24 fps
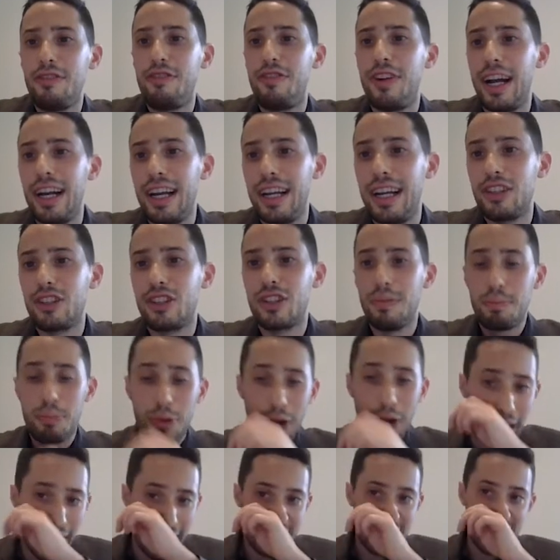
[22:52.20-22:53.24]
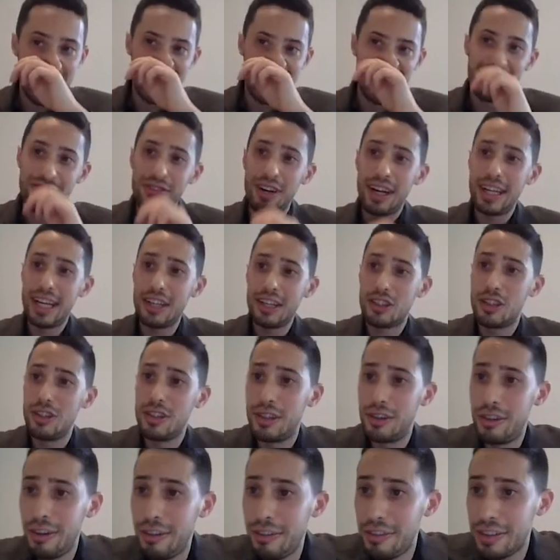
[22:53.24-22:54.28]
financial prices of financial
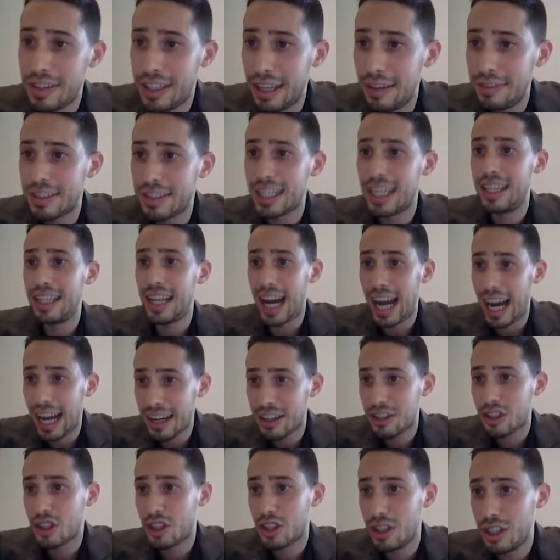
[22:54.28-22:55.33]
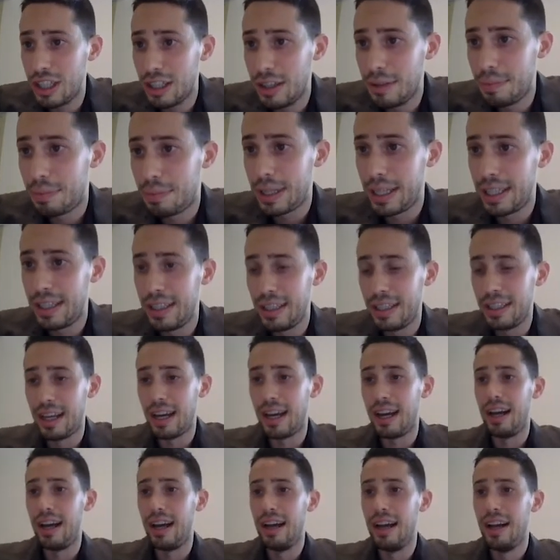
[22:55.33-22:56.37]
derivatives can actually be
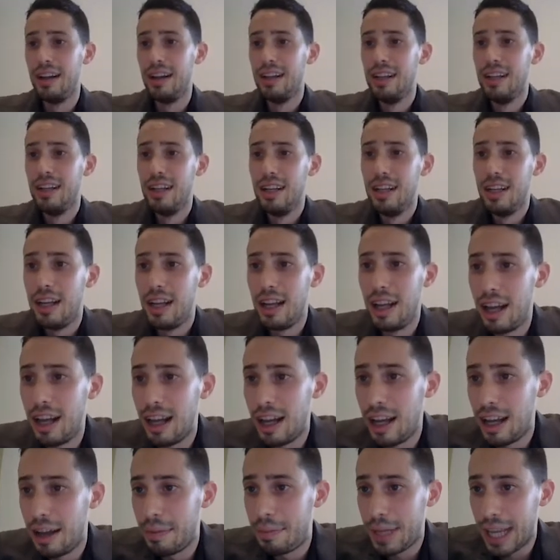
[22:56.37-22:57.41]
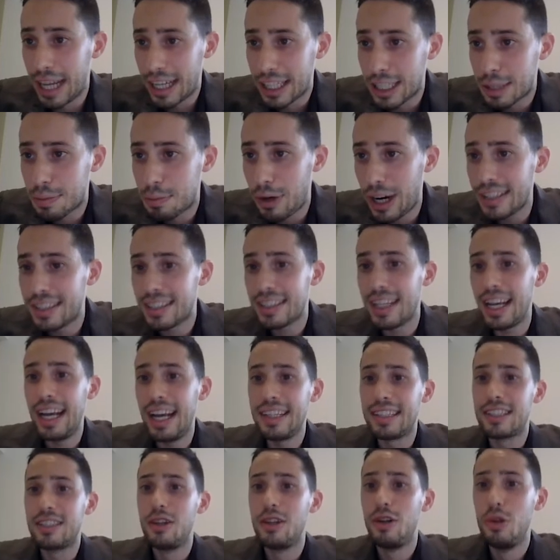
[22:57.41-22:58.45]
expressed
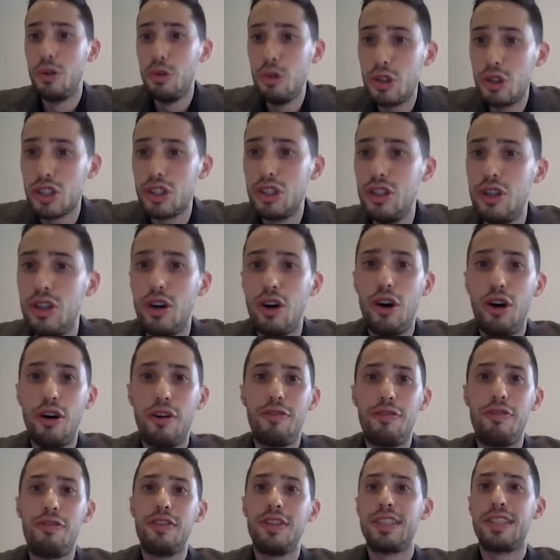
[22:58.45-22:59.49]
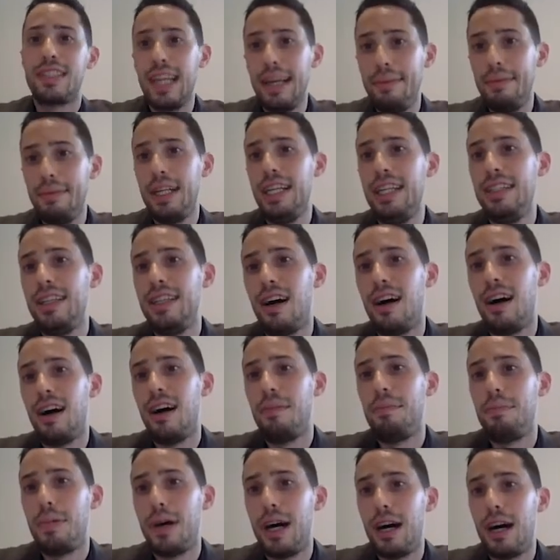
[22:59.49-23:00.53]
as solution of
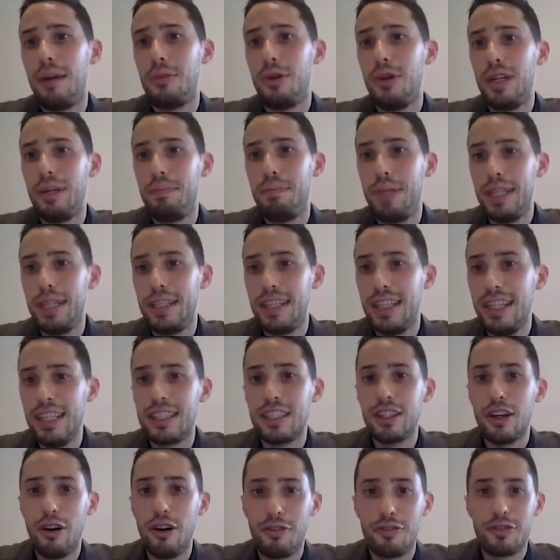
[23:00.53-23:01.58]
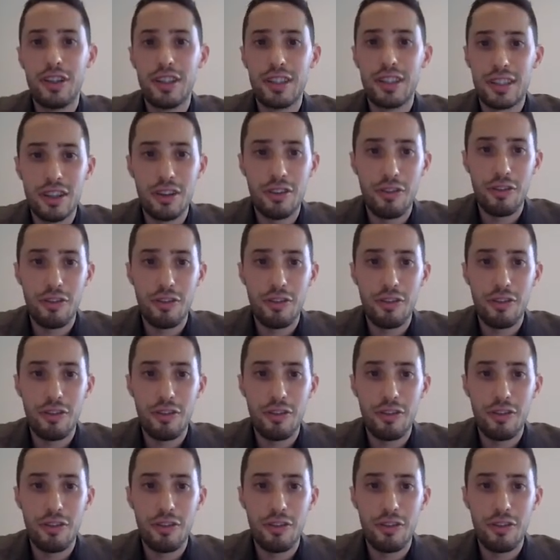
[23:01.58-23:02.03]
semi-linear parabolic PDEs of this